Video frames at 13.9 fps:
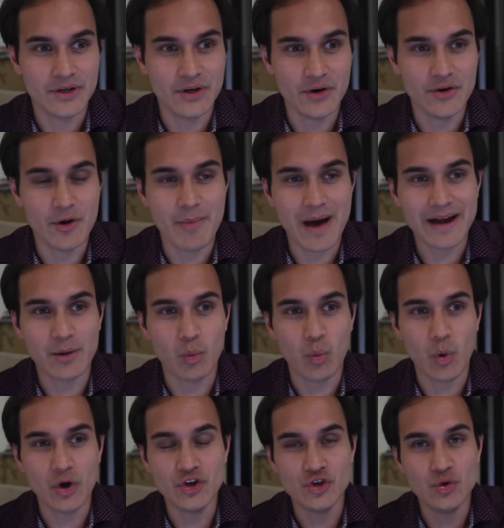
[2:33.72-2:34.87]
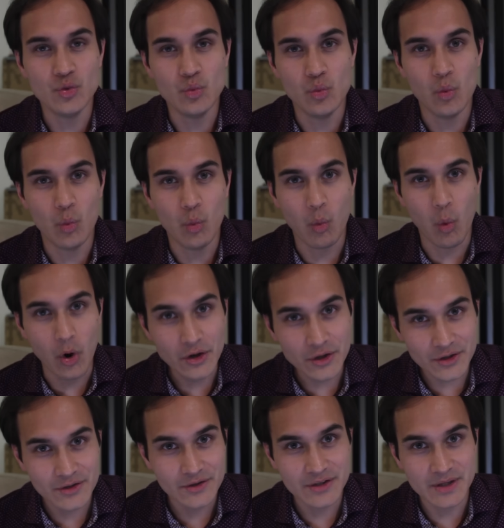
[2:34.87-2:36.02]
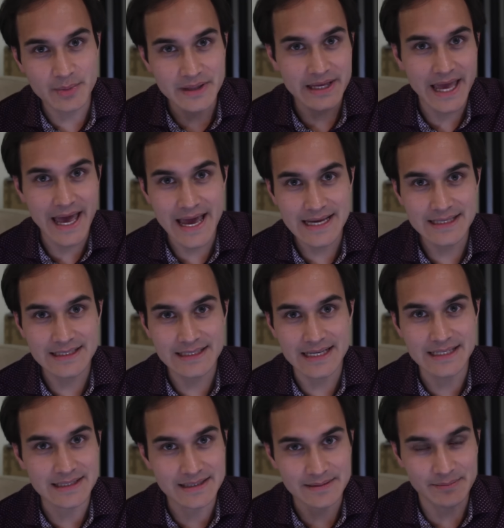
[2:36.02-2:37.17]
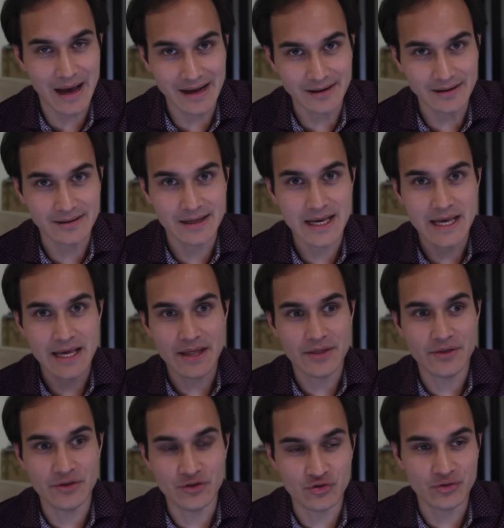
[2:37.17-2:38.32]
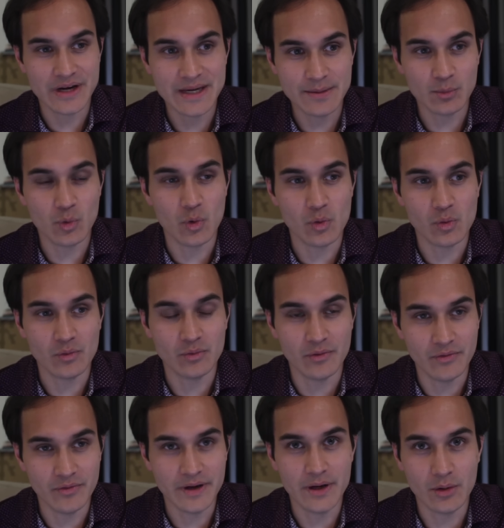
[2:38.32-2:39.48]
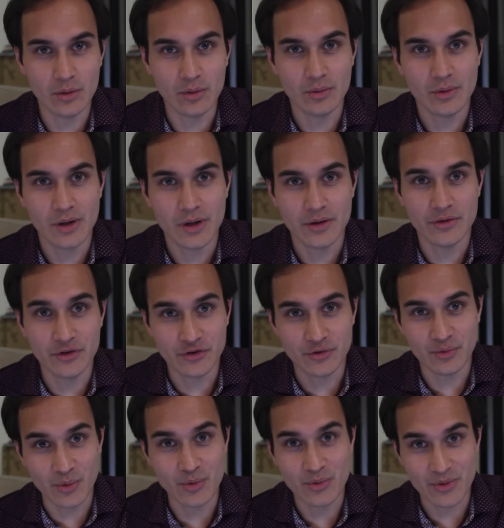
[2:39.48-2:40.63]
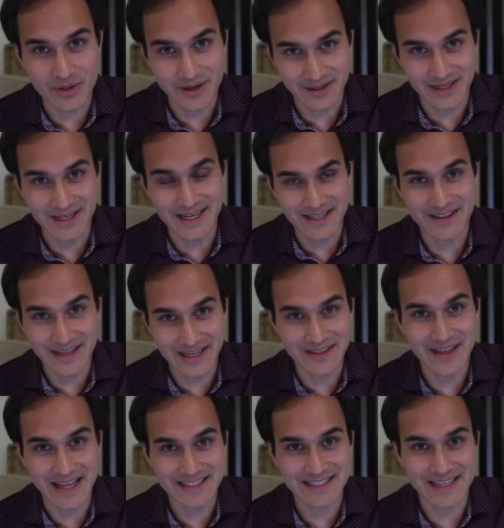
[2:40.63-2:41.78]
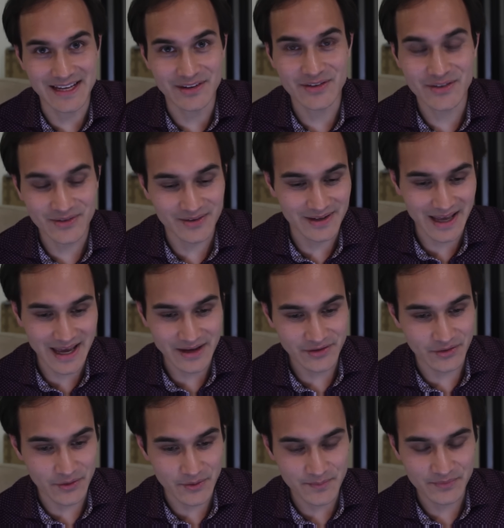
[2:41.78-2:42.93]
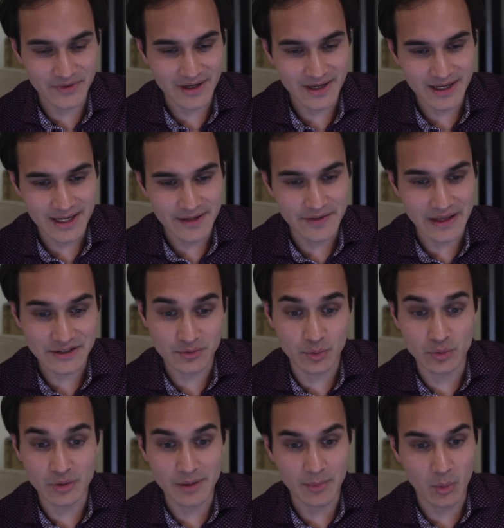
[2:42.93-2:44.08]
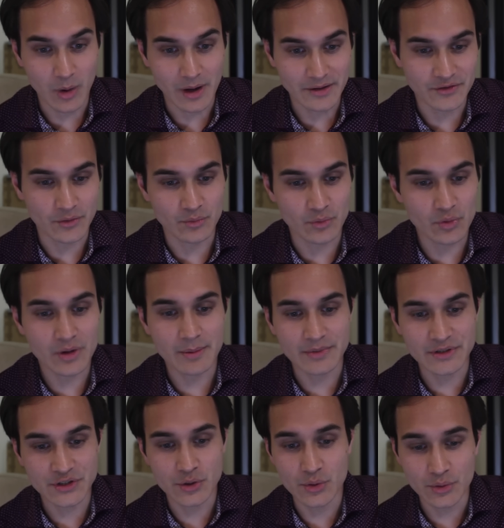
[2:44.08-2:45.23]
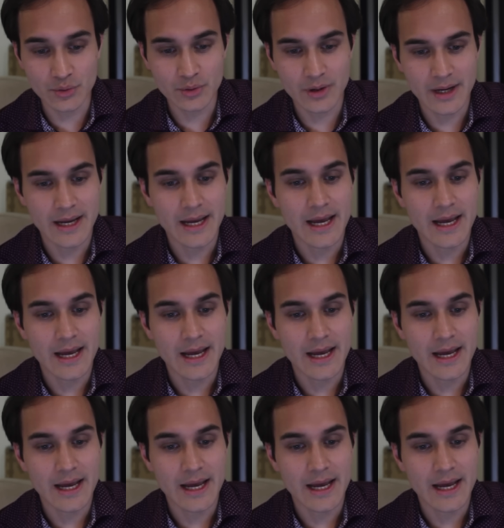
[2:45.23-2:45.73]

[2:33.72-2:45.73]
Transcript: no matter what you want to be the case, it doesn't matter. The dream will reveal the truth in that sense, okay? So that's rule number 1. So rule number 2,